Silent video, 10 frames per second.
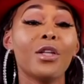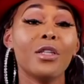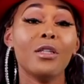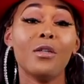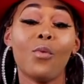
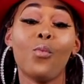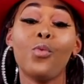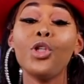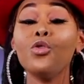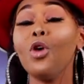
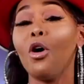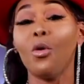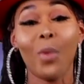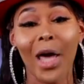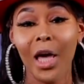When you go
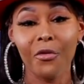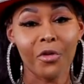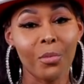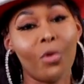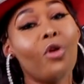away
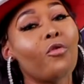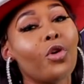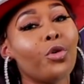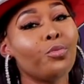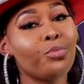from
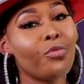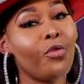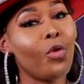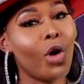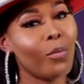Ballroom,
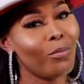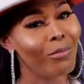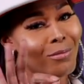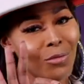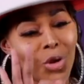
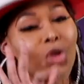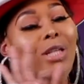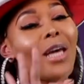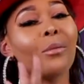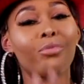when you
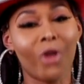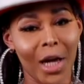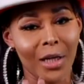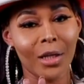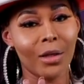take a
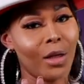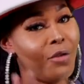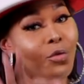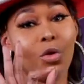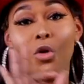break,
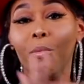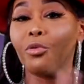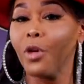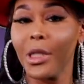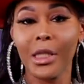if you go to
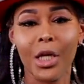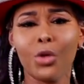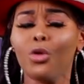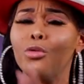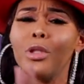prison
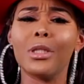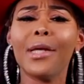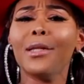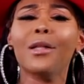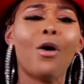or you just
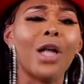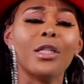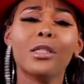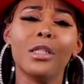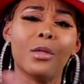say, no, I
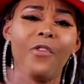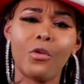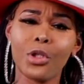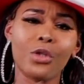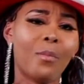just need to
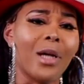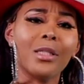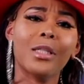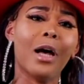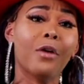focus on
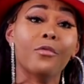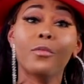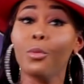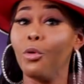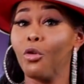myself,
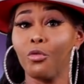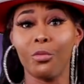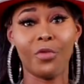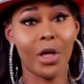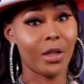the
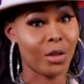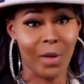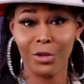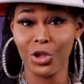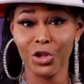Ballroom forgets
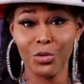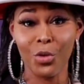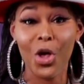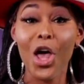about you.